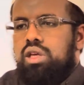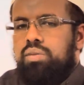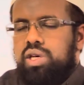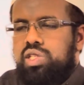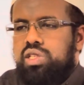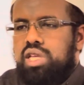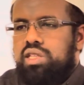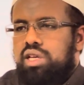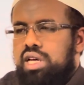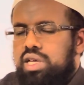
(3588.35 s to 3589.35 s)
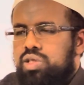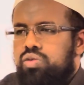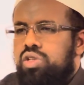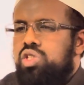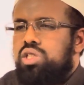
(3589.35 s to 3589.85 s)
a person that has
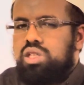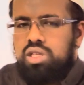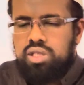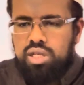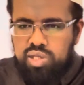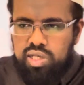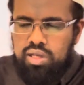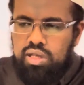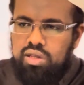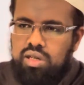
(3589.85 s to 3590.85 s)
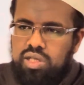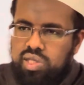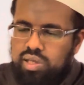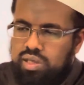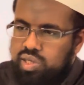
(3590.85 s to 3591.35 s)
reached the
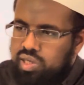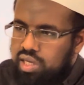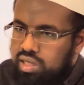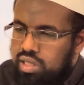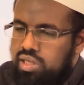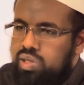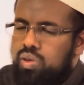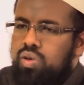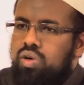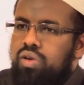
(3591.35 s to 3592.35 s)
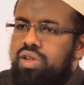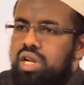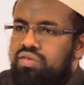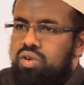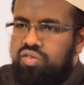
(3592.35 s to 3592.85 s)
status or the
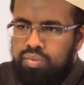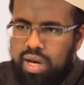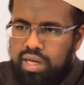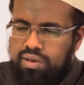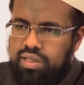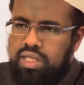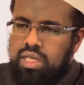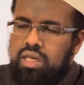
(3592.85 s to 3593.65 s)
level of piety,